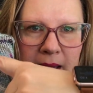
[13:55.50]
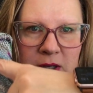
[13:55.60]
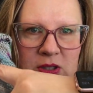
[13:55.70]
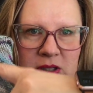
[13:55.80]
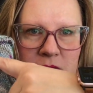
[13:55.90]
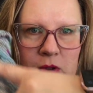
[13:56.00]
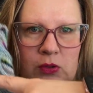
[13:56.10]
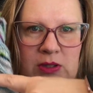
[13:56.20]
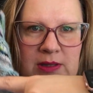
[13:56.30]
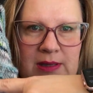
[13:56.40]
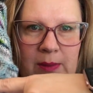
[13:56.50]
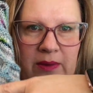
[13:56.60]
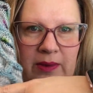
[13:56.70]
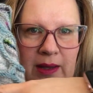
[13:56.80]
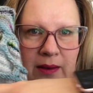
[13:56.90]
just use some
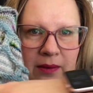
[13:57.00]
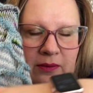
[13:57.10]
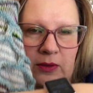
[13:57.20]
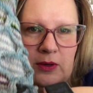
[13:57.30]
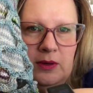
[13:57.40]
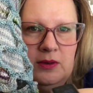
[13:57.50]
of it for